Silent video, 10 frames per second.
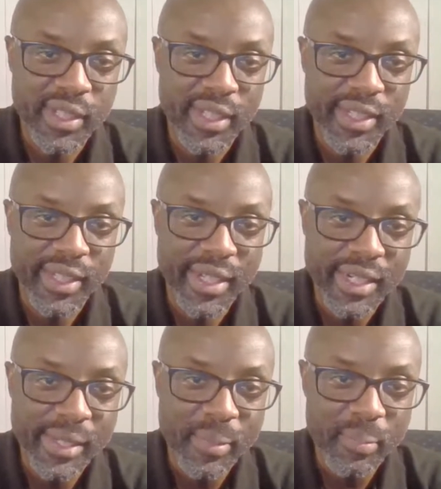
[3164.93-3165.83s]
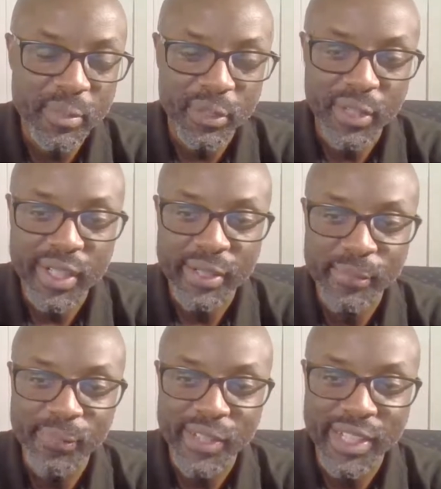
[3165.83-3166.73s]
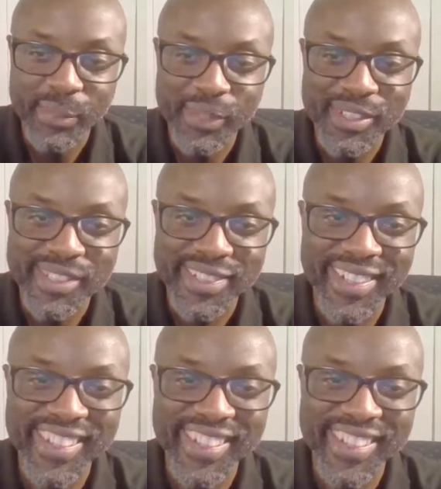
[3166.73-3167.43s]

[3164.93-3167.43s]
I am, or I was.